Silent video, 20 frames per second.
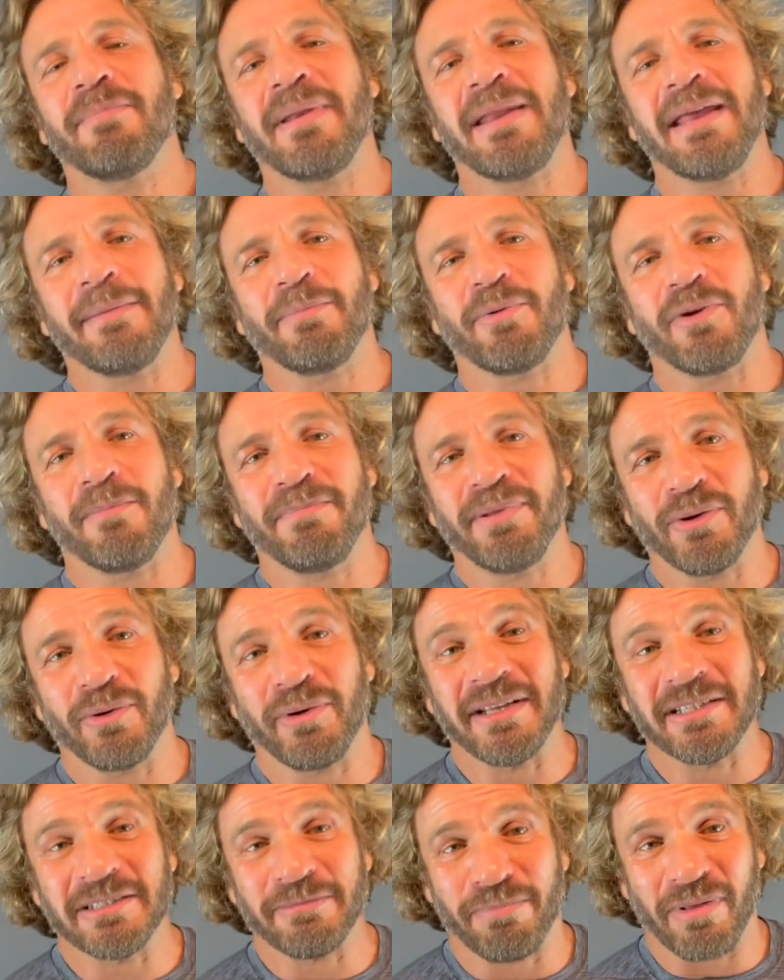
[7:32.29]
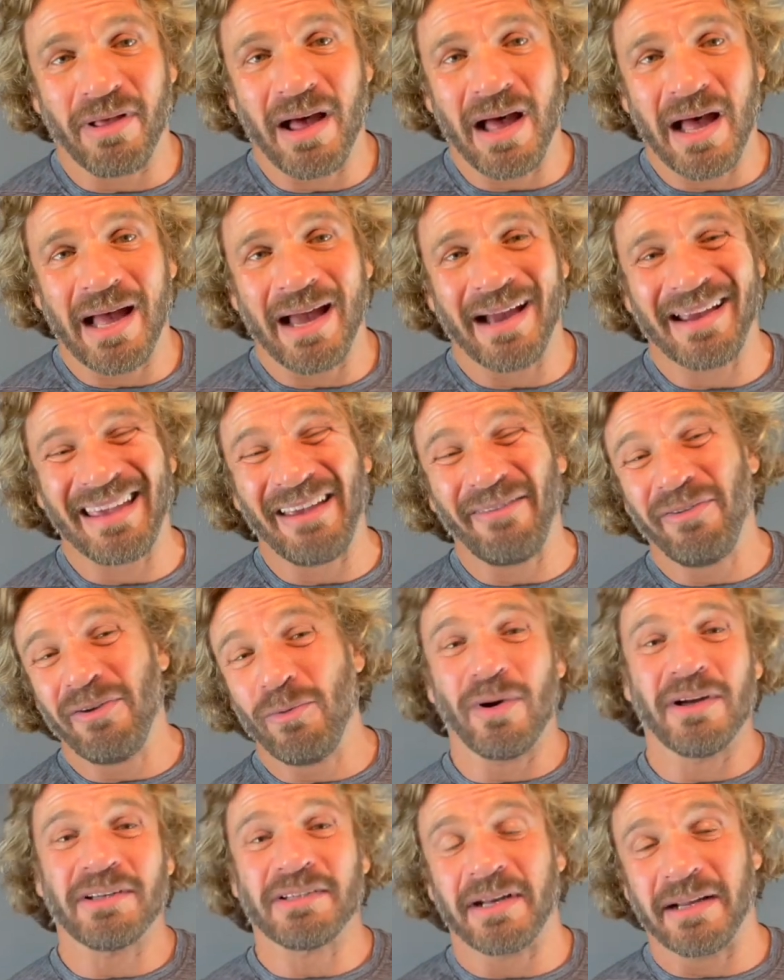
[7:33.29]
been able to build his blog if he
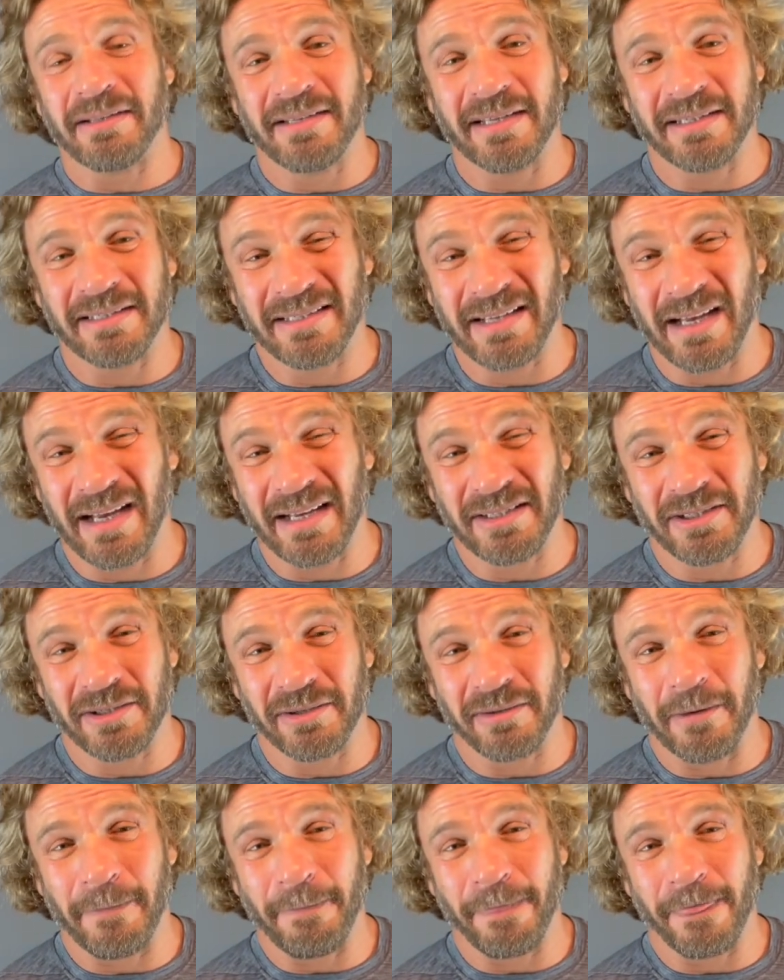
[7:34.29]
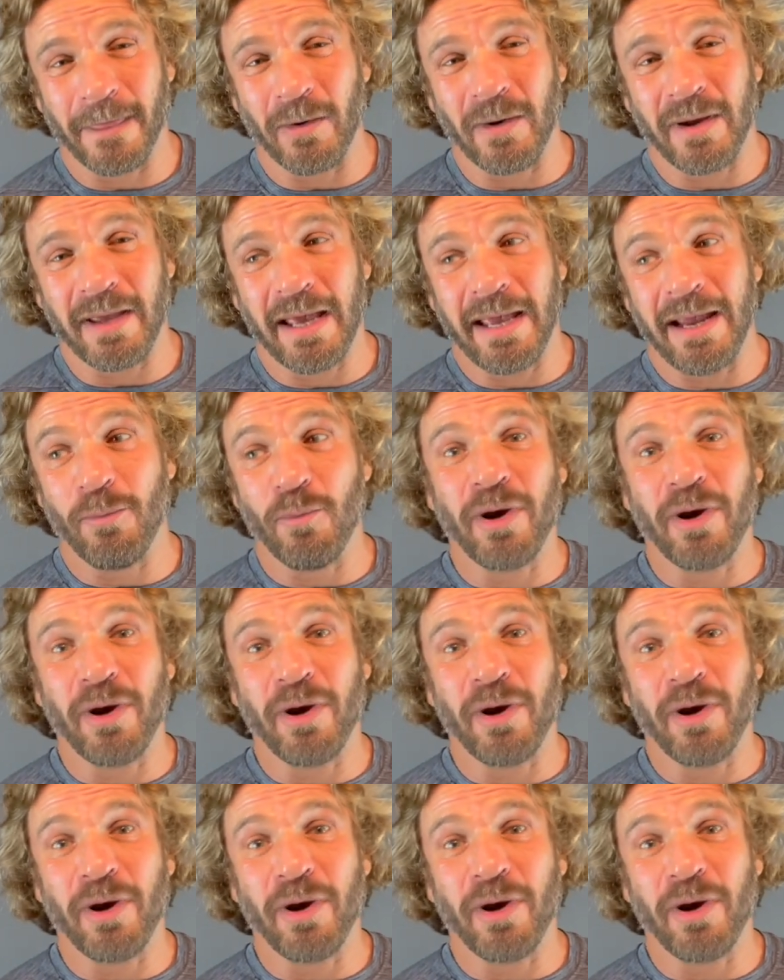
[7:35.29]
wasn't on testosterone, okay?